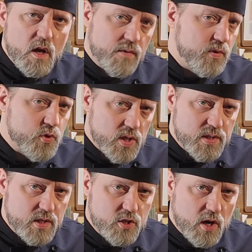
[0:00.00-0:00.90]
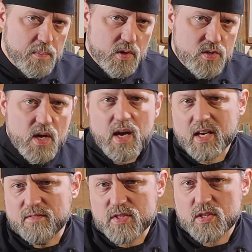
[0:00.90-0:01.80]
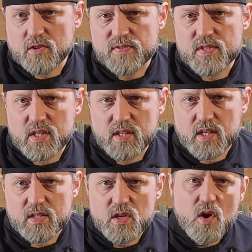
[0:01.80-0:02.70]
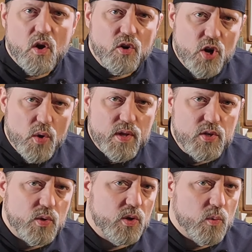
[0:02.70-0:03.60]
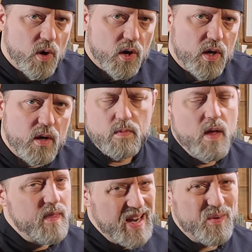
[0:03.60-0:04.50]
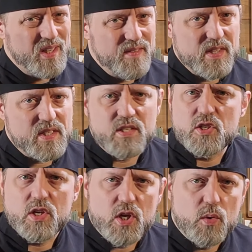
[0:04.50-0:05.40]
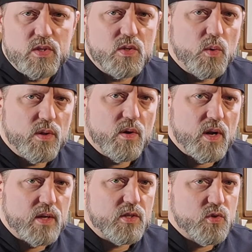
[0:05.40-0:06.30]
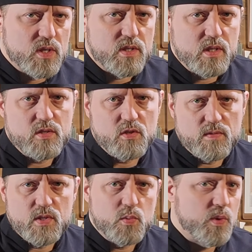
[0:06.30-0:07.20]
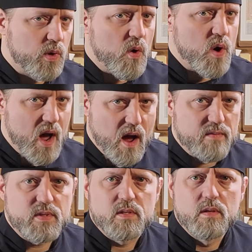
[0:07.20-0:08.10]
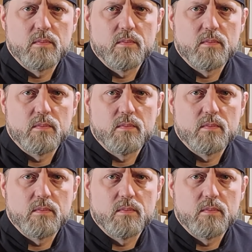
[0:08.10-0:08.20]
If you trust these sharpeners and can visit their facilities or know they do good work, then I would leave the decision to you as to whether or not to trust these services with your own knives.